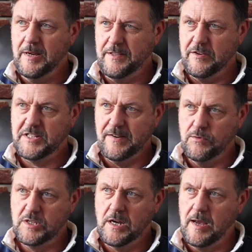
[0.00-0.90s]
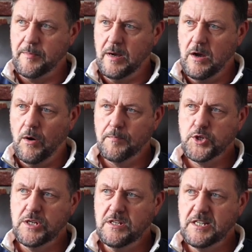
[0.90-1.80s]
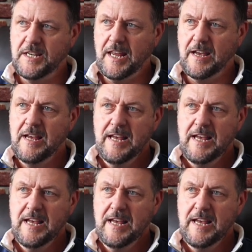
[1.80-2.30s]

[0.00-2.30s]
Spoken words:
There are several timer options in here.